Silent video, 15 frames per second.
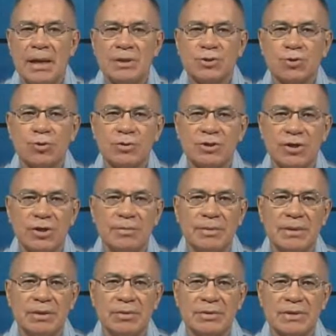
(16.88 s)
A short
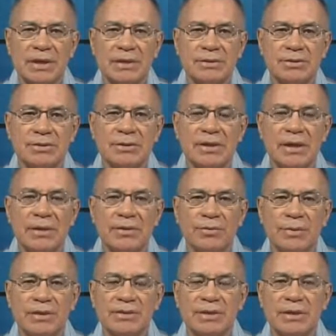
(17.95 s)
ceremony was held today at the
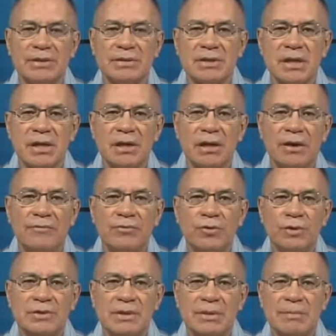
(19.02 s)
residence of
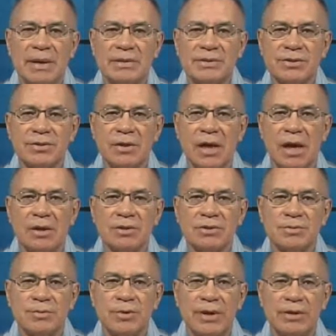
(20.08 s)
U.S. Ambassador
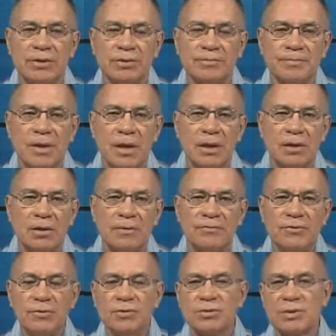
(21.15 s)
Carlos Moreno. Love
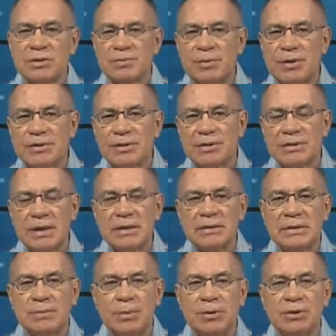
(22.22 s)
News was present
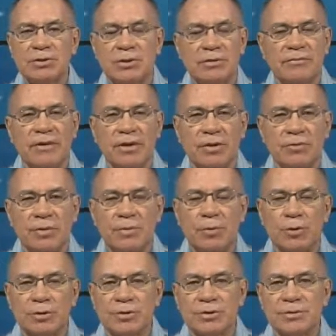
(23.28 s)
and Ippolito Novello
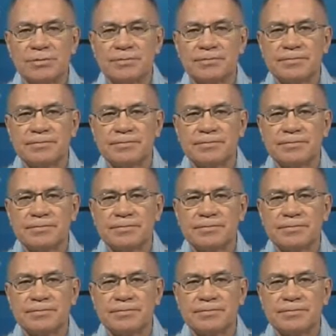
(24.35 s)
reports.